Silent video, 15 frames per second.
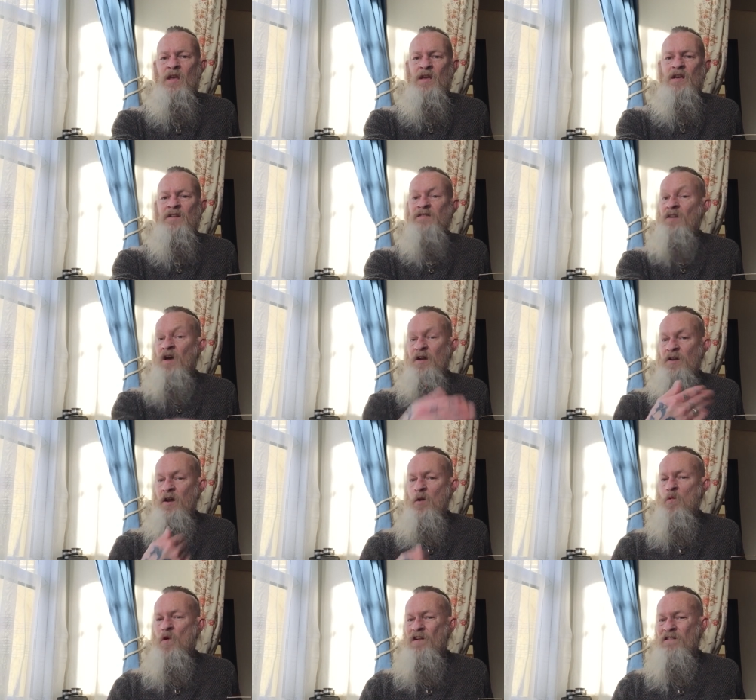because I
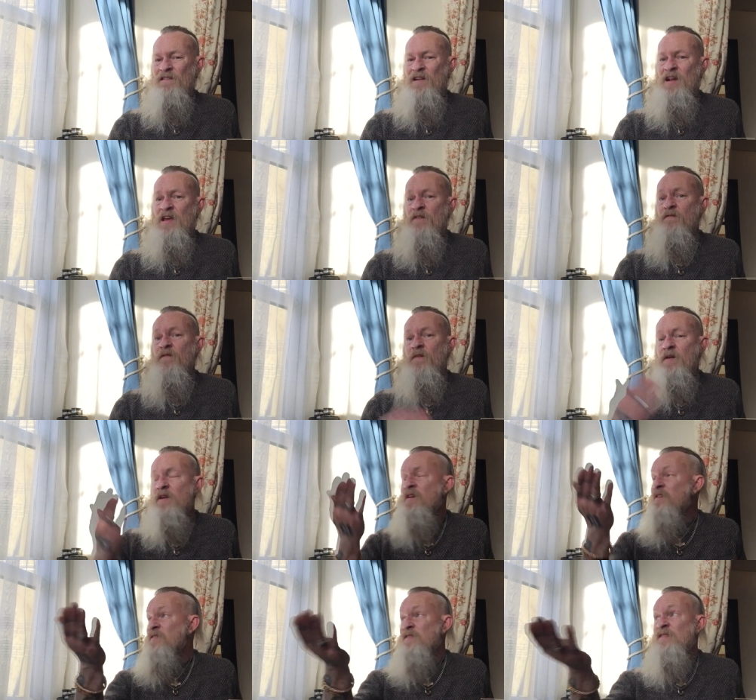know where I live,
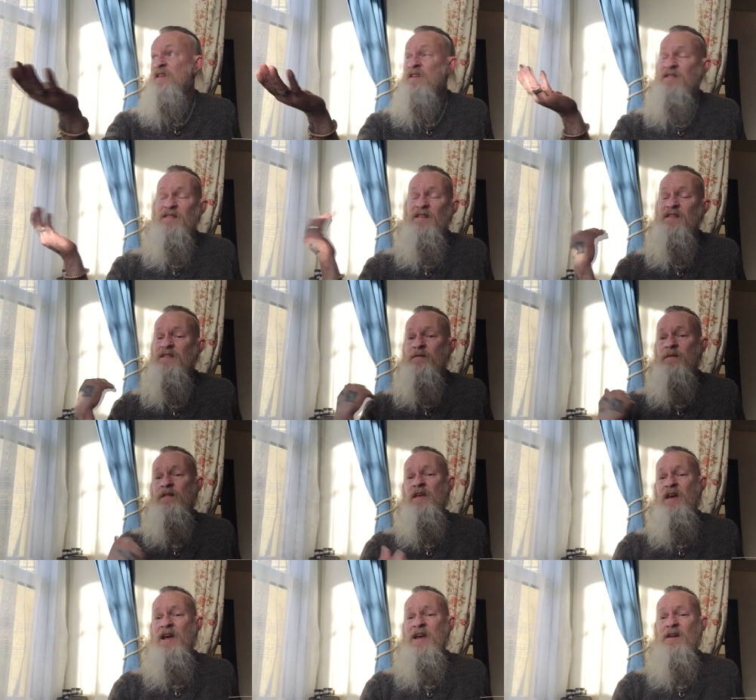because this is
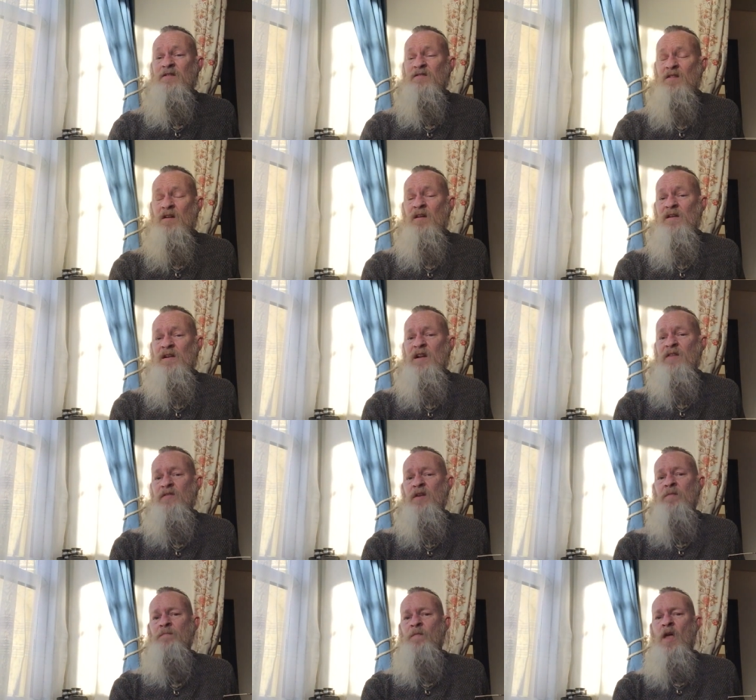the house that I live
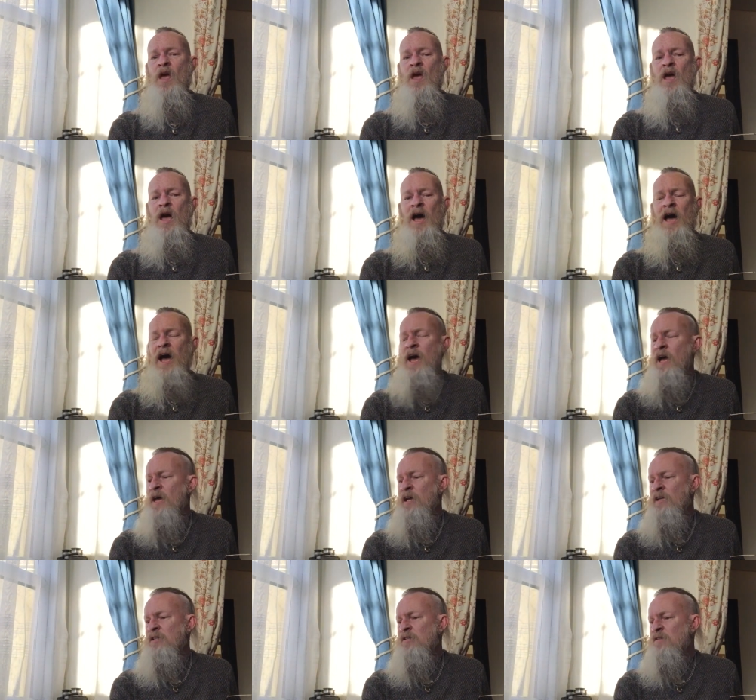in.
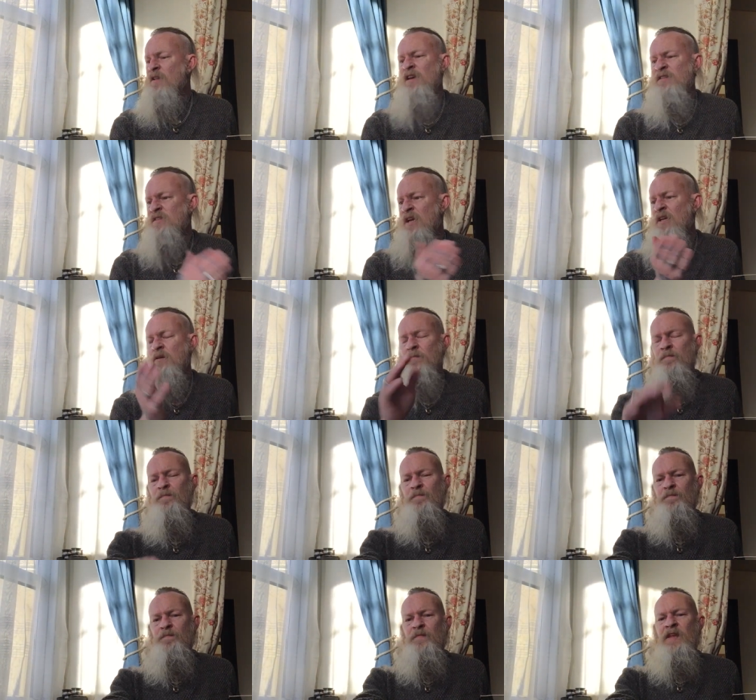And they said,
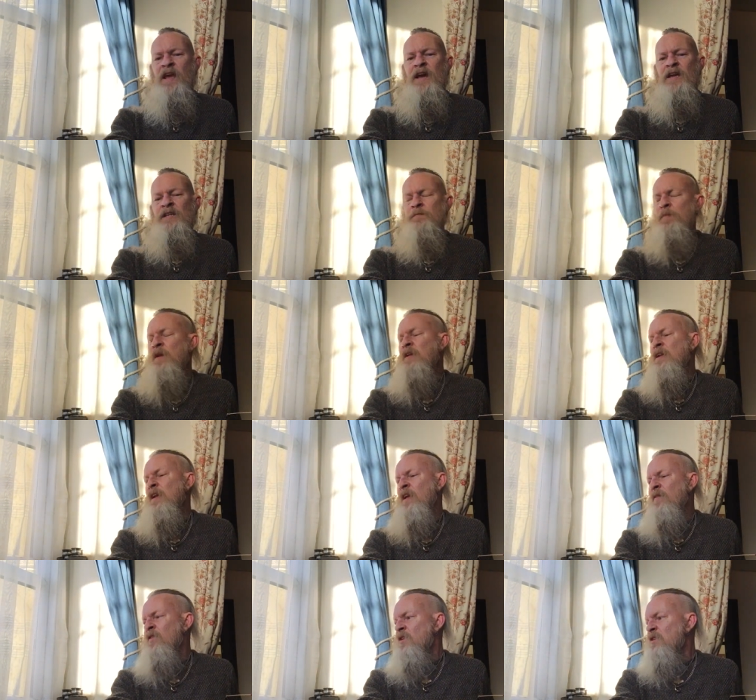yeah, it's been
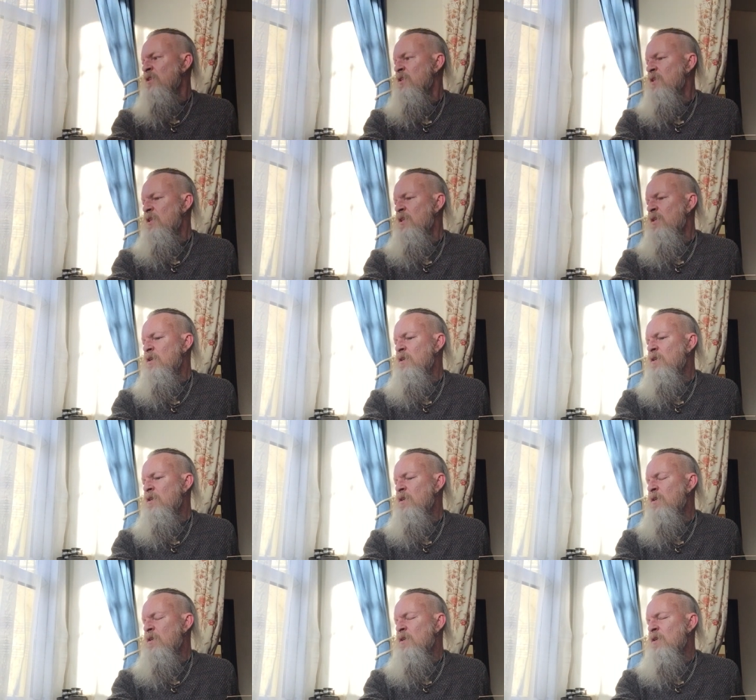delivered.
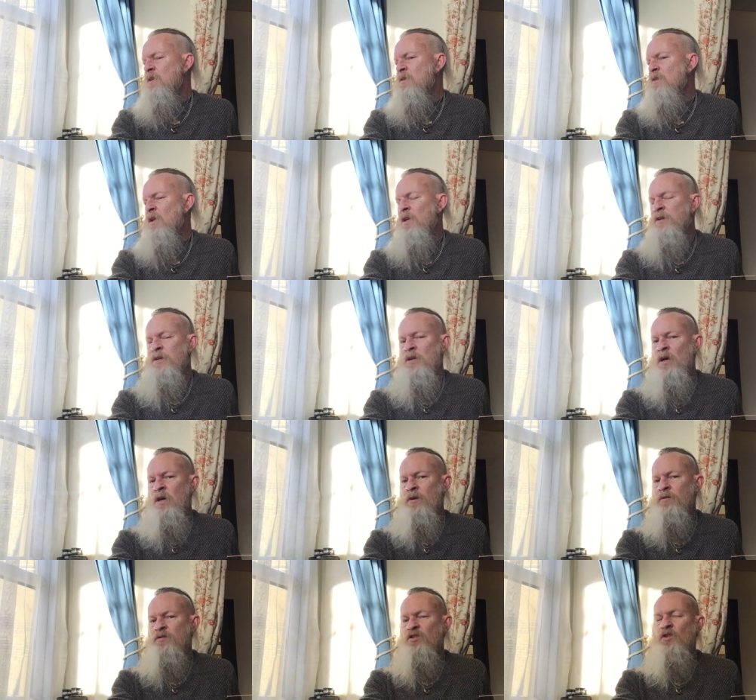I was like, no.
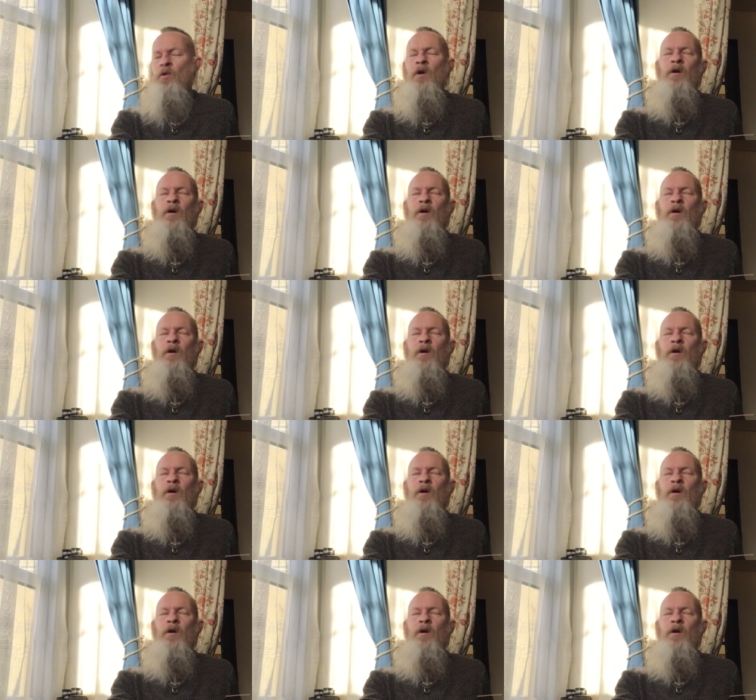So